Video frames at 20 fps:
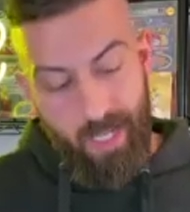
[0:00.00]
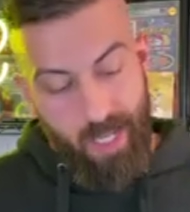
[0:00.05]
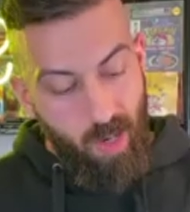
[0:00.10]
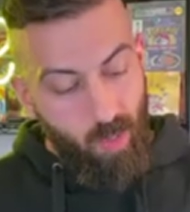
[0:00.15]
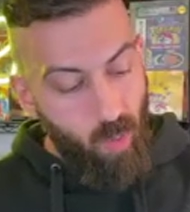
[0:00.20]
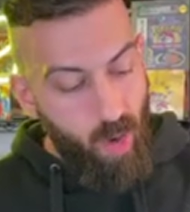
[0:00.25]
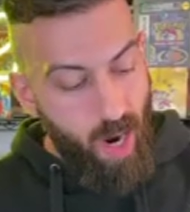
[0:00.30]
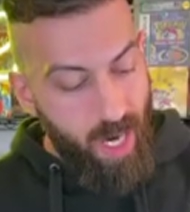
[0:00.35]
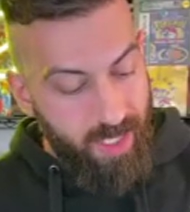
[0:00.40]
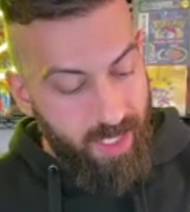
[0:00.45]

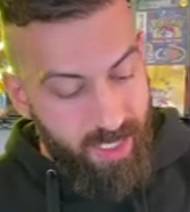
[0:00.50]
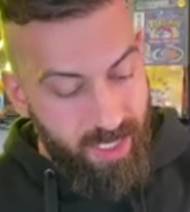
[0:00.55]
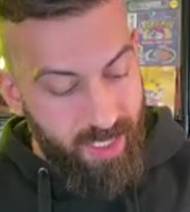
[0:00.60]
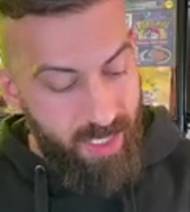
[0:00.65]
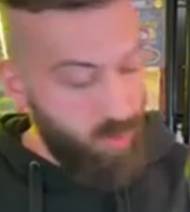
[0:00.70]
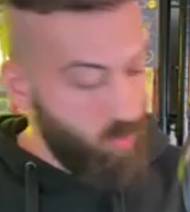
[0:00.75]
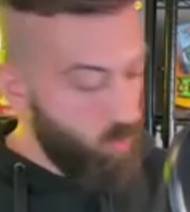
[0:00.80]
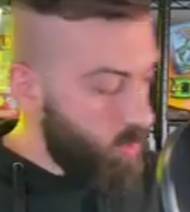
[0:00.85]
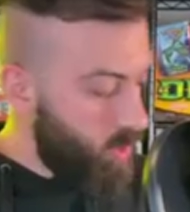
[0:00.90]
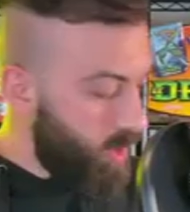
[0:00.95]
and watch
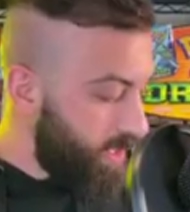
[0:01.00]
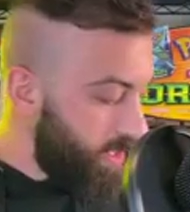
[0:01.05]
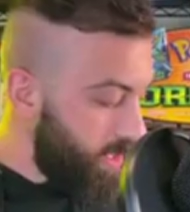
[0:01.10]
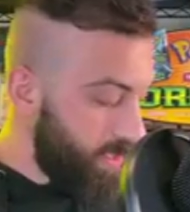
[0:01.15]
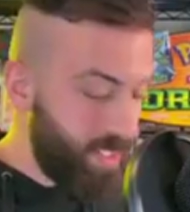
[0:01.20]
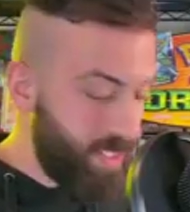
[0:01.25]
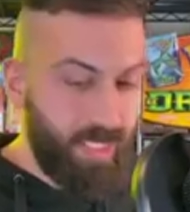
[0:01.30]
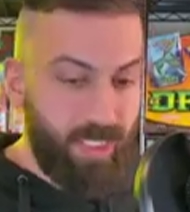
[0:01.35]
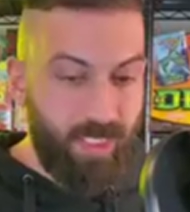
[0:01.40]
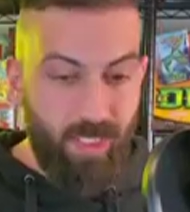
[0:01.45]
season one
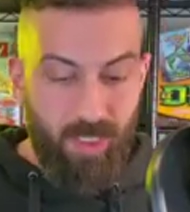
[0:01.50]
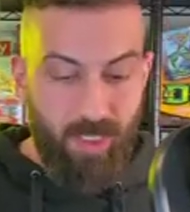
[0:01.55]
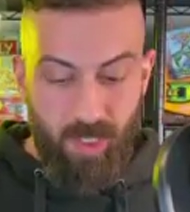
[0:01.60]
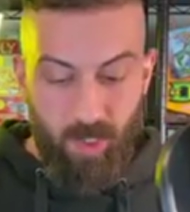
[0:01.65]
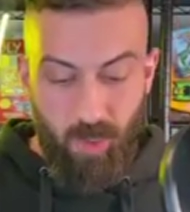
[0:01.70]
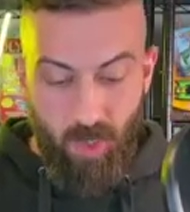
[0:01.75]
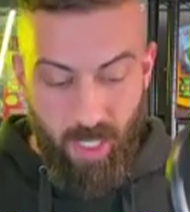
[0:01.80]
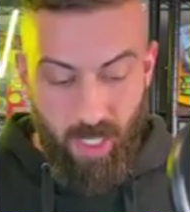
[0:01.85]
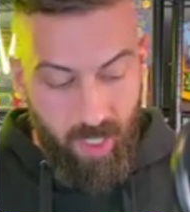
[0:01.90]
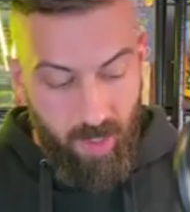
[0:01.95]
and season
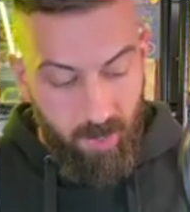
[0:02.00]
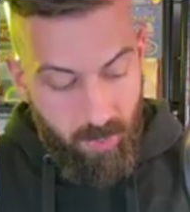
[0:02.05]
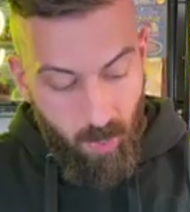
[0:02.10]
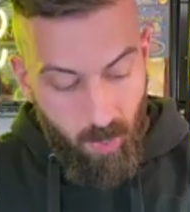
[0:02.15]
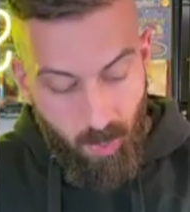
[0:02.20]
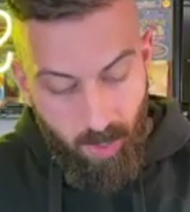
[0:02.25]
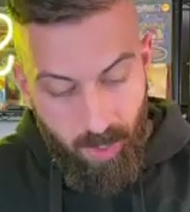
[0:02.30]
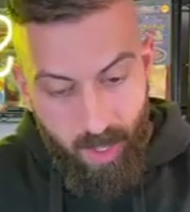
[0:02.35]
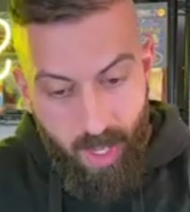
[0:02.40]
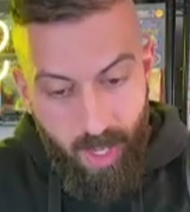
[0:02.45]
two when I get
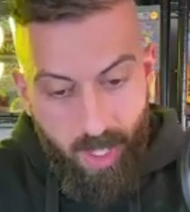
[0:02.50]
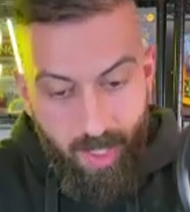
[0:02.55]
bored.